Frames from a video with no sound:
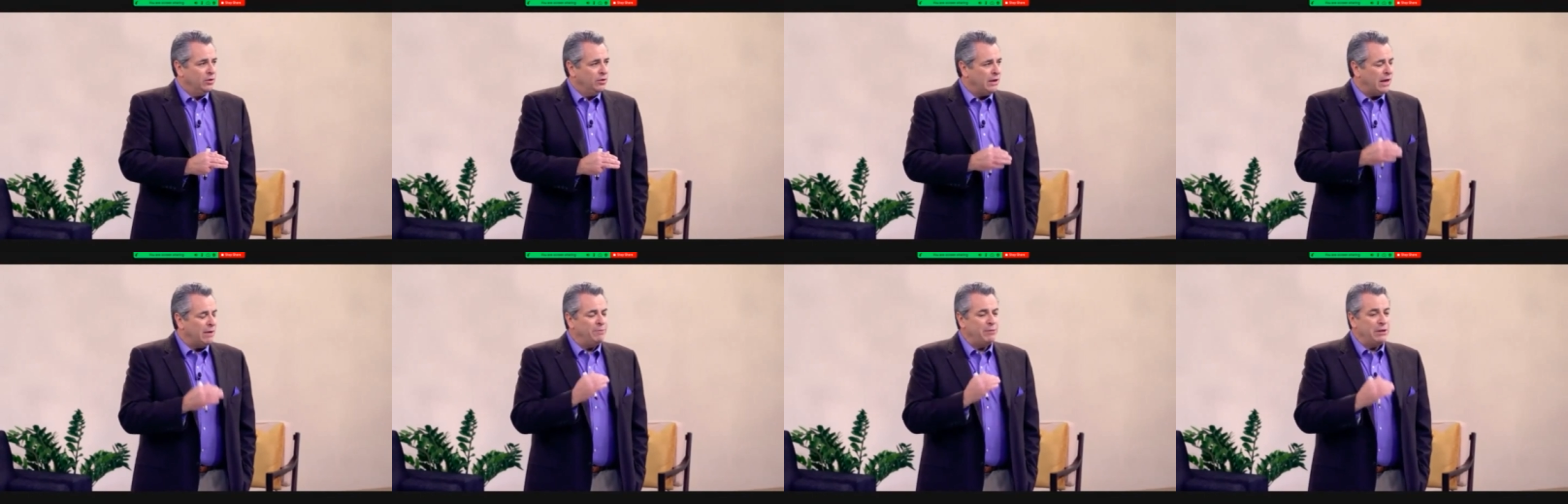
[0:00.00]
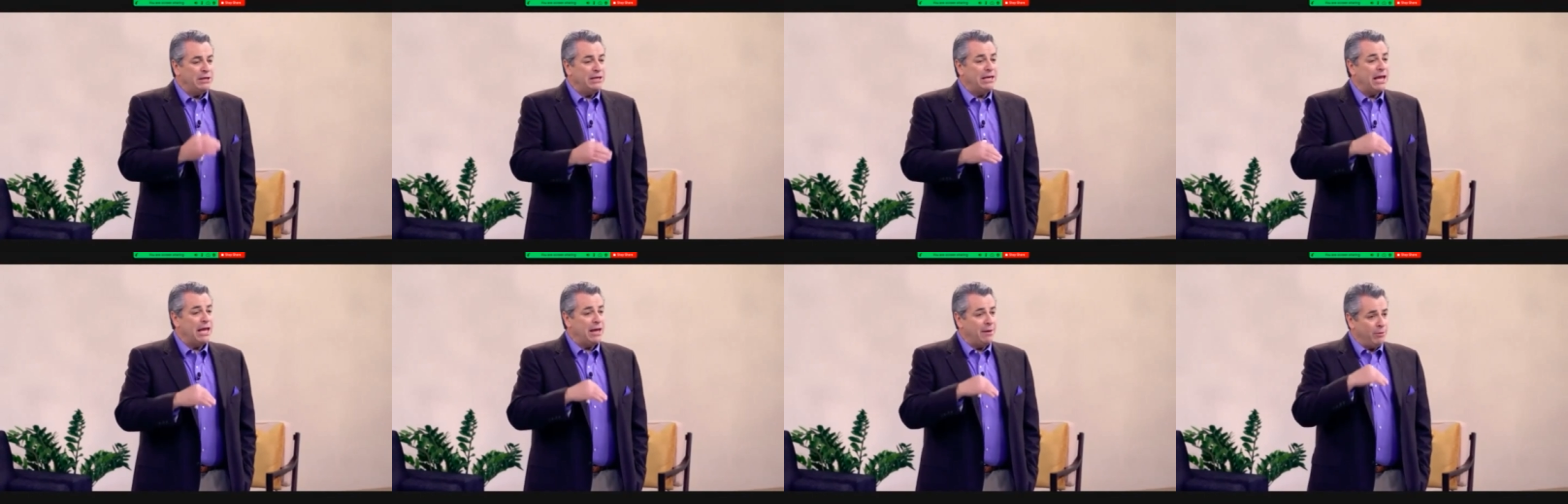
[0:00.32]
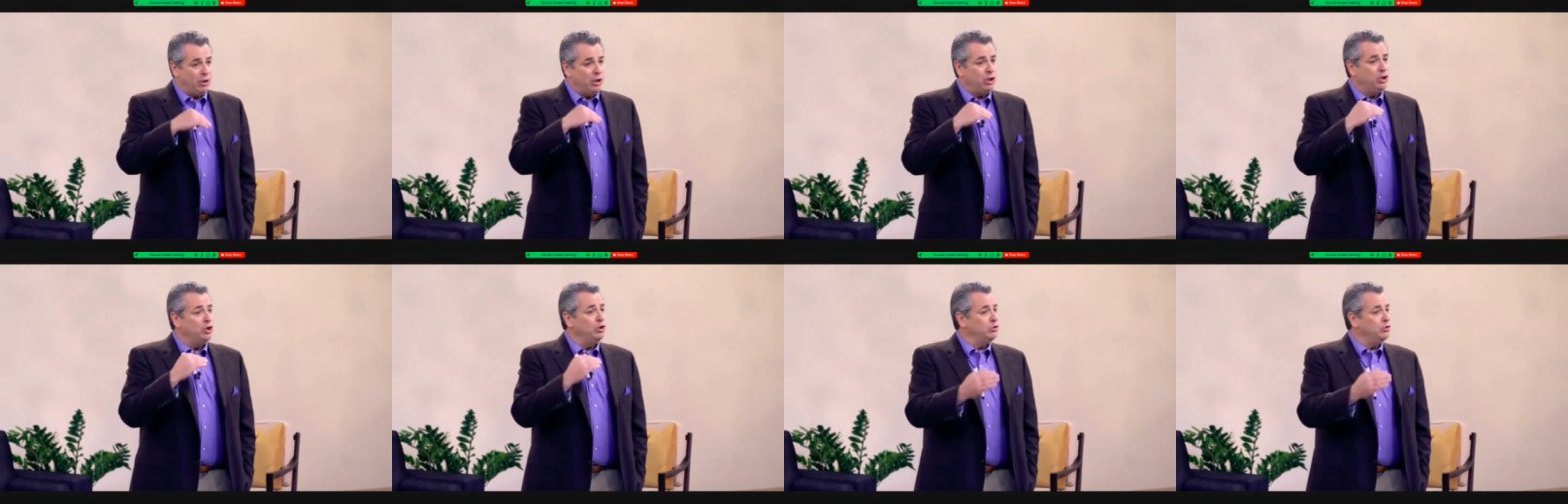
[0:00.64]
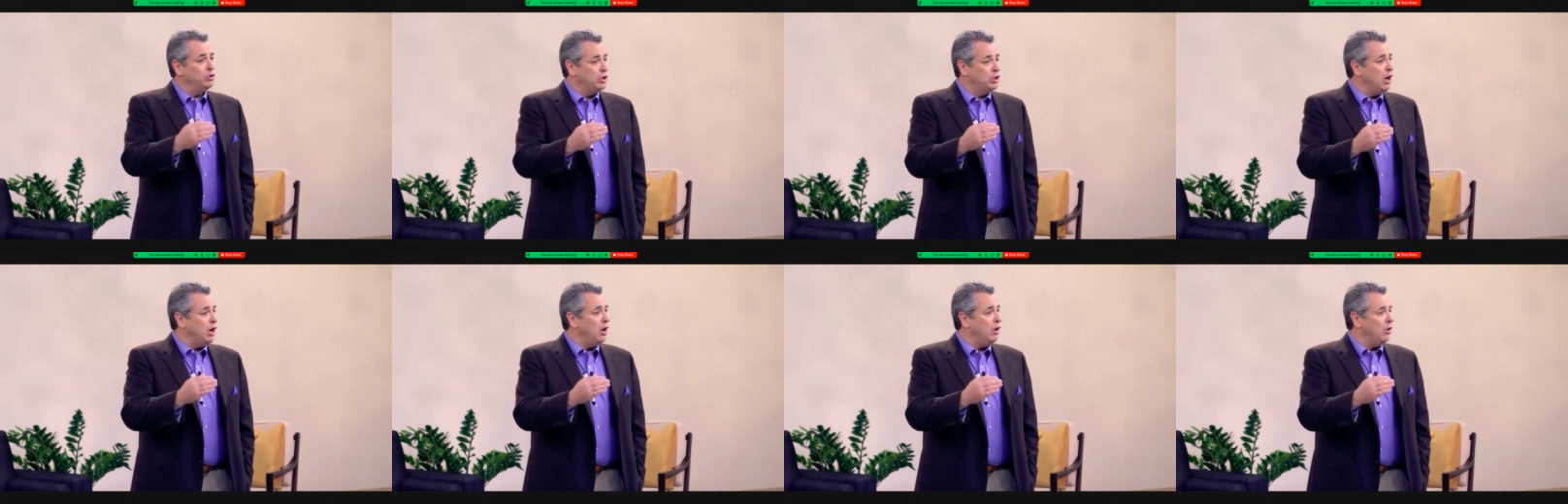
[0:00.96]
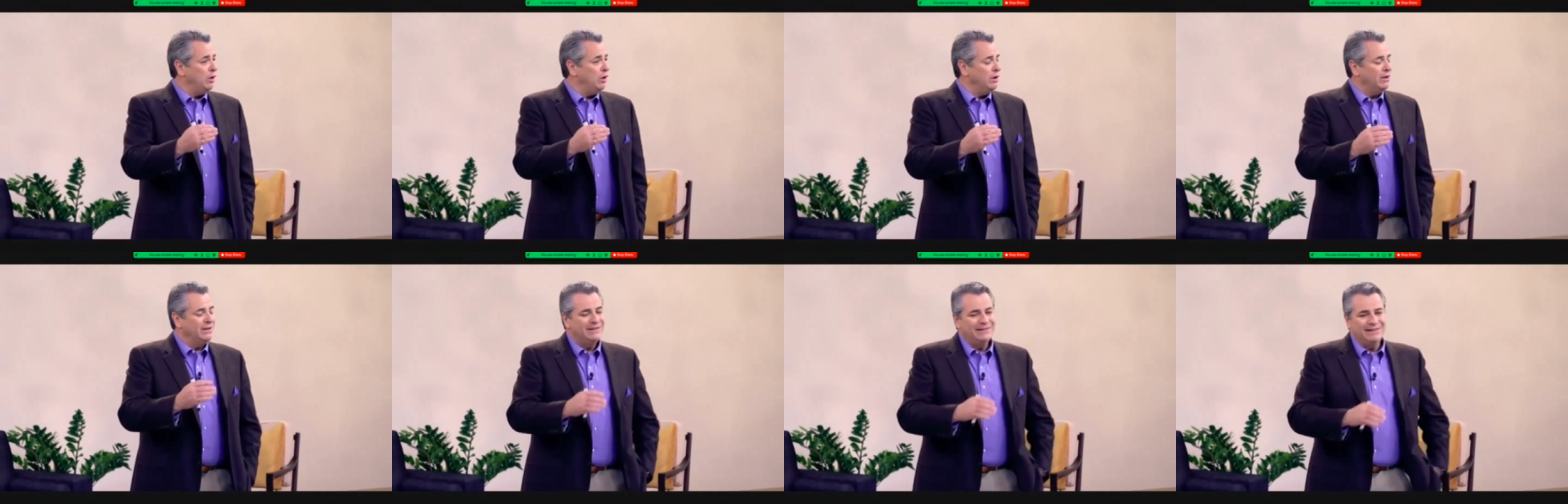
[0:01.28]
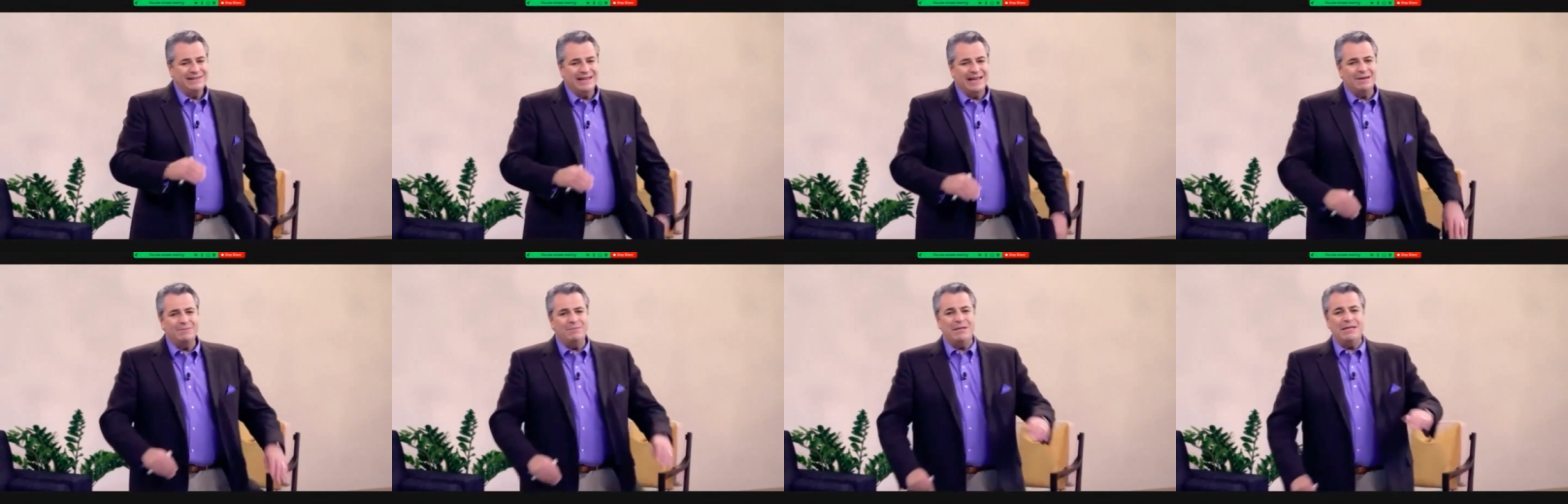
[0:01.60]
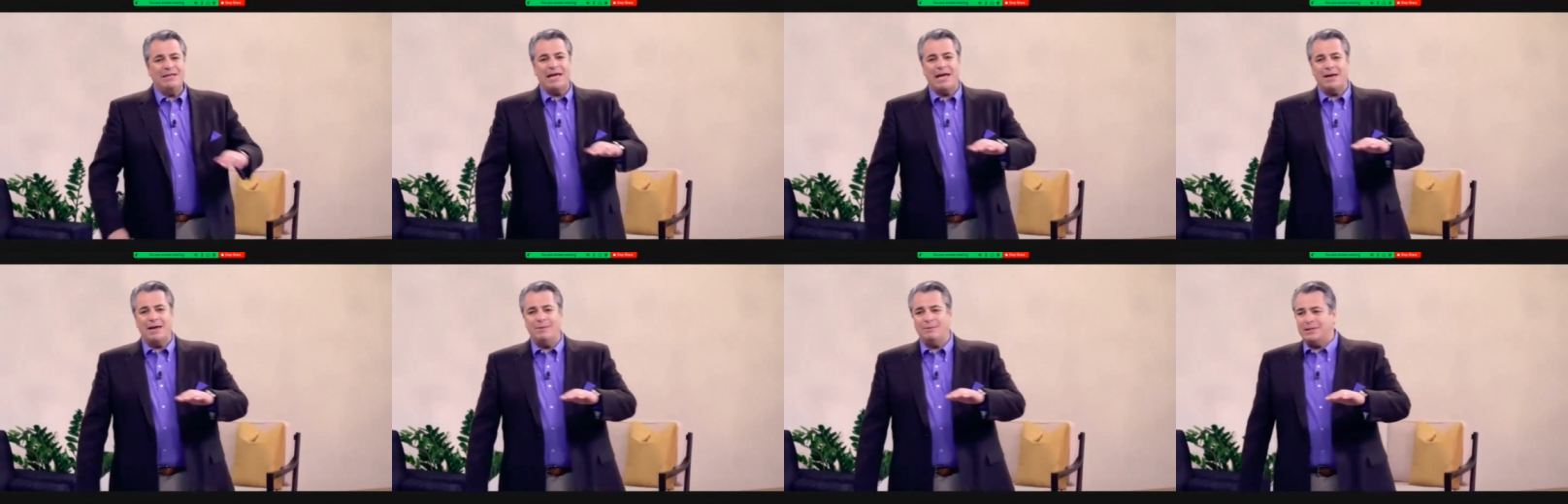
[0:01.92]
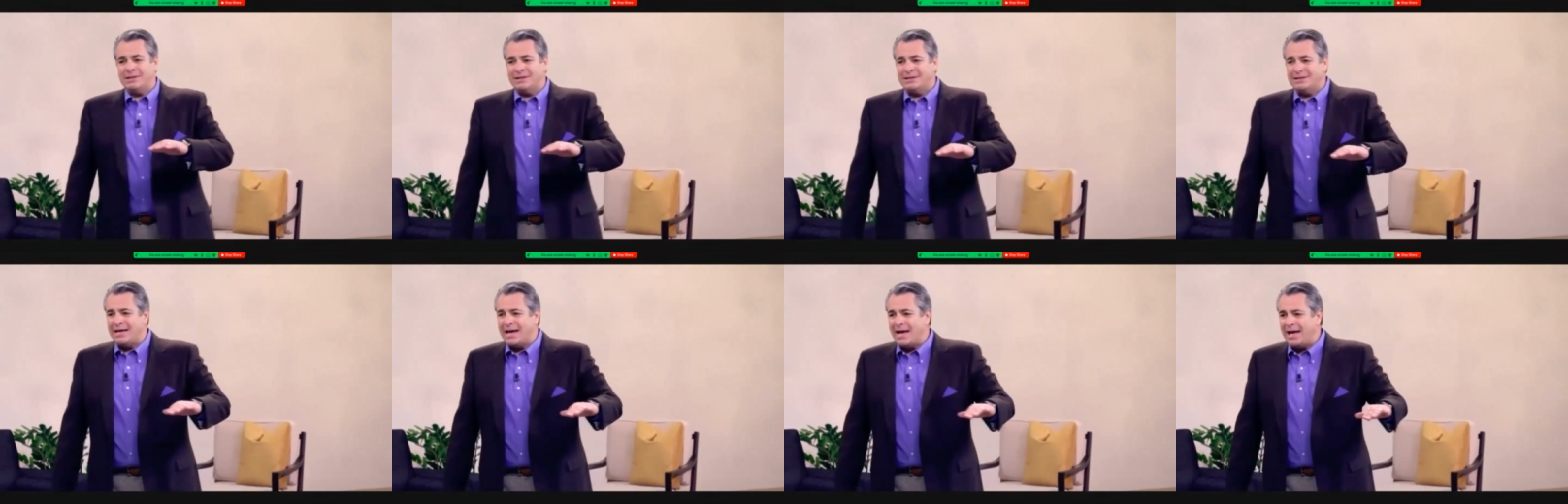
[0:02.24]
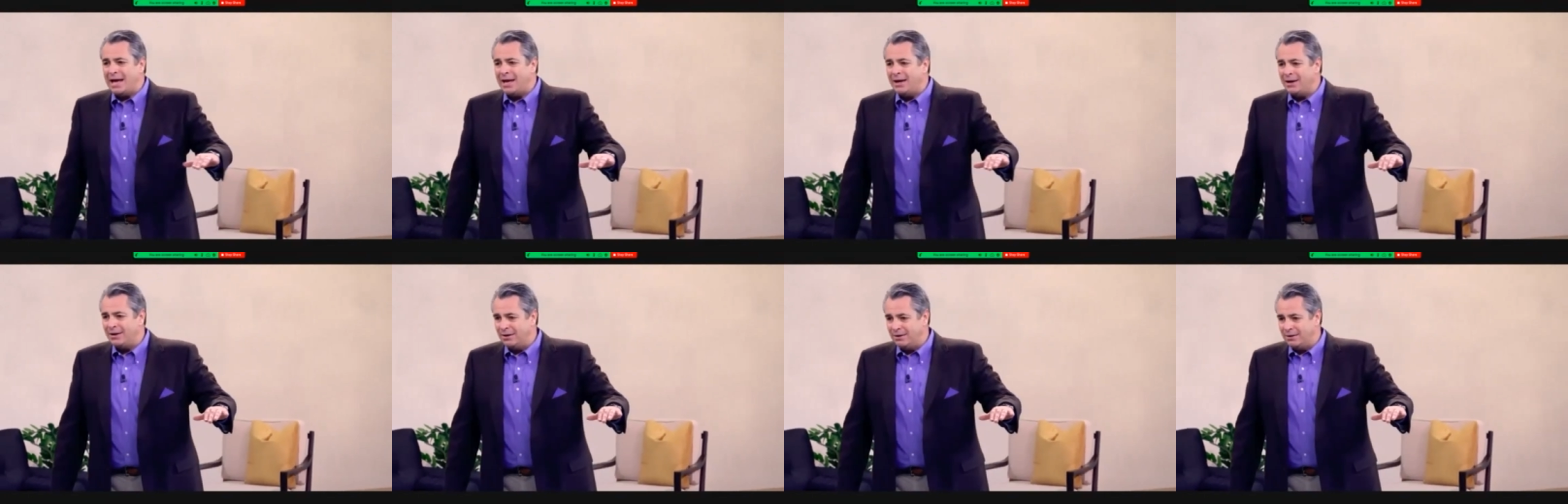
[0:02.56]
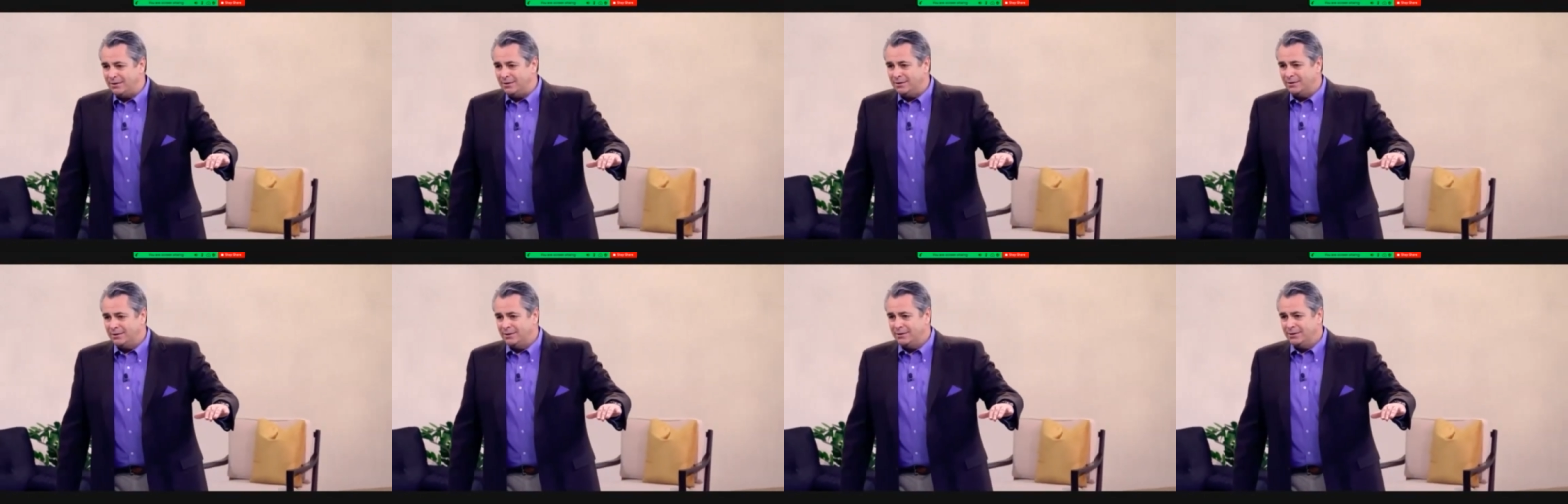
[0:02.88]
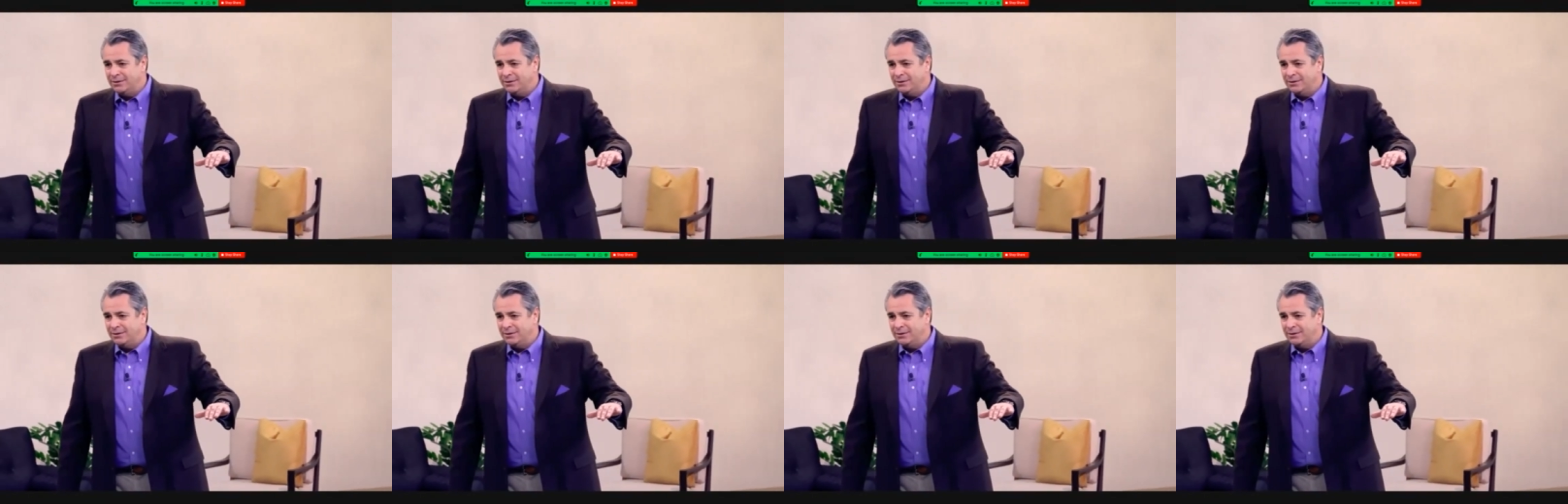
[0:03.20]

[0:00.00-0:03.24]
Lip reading: That became a huge goal. Then it became a standard.